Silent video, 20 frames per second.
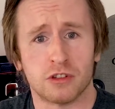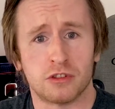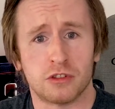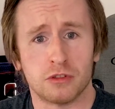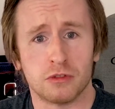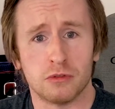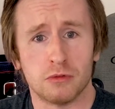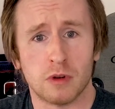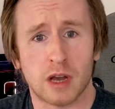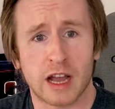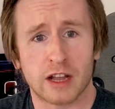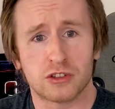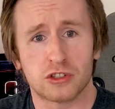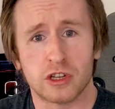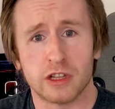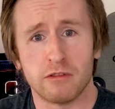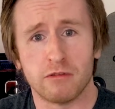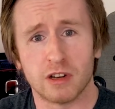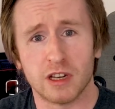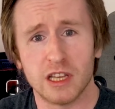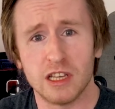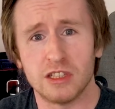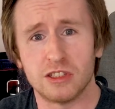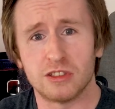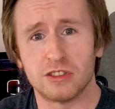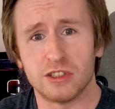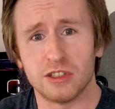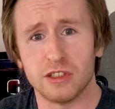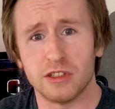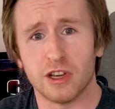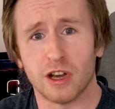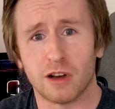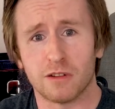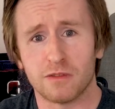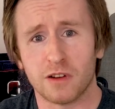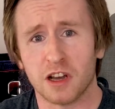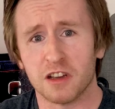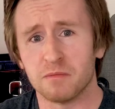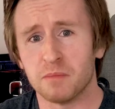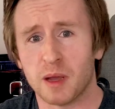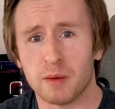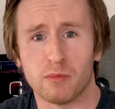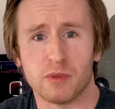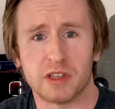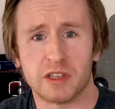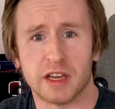to actually release DDR5 memory